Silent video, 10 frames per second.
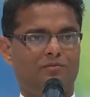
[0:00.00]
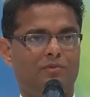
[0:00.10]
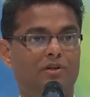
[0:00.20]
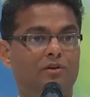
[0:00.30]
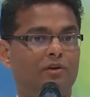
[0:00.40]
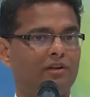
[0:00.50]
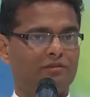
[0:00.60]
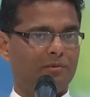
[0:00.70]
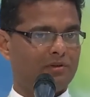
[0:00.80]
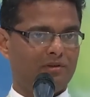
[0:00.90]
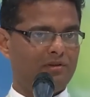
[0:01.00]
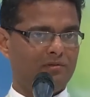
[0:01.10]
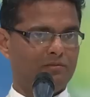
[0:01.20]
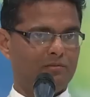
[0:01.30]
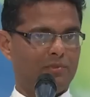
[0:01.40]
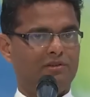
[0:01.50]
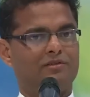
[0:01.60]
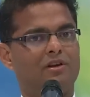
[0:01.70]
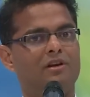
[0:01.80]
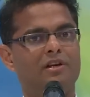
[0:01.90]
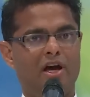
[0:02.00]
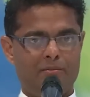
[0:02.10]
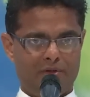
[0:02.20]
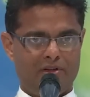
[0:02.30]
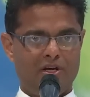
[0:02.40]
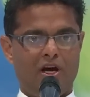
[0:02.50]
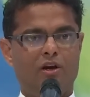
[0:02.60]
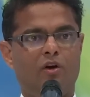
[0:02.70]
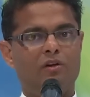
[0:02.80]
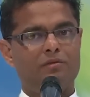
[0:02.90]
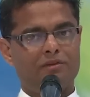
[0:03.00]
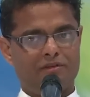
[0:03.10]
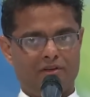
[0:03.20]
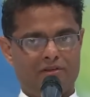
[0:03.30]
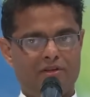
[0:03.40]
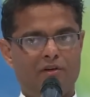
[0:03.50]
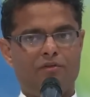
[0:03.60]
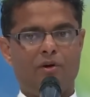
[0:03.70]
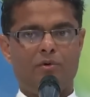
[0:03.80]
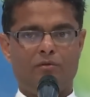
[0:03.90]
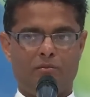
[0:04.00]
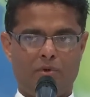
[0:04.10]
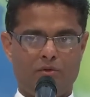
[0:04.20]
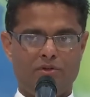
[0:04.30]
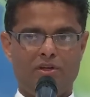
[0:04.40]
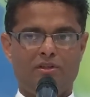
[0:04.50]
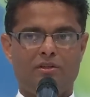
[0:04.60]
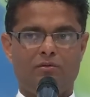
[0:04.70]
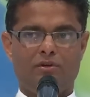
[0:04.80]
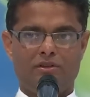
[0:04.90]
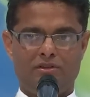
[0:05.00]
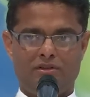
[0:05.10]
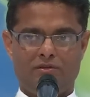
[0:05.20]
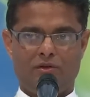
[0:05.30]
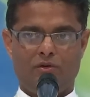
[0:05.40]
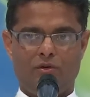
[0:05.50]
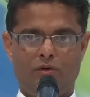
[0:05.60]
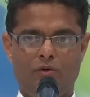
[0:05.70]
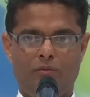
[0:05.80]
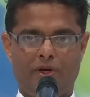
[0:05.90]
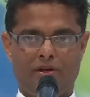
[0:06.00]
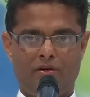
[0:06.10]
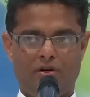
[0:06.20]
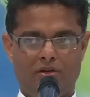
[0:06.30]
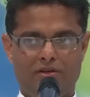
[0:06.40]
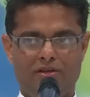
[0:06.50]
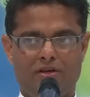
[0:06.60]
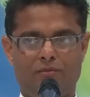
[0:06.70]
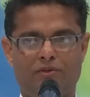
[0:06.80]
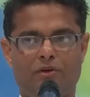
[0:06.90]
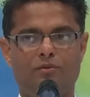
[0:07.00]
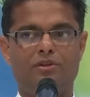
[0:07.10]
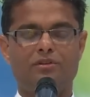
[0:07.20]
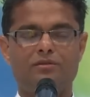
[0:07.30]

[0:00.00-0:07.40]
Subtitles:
We did not expect it, but still it happened, and all of a sudden, from our mouth, the word, oh my God, comes out.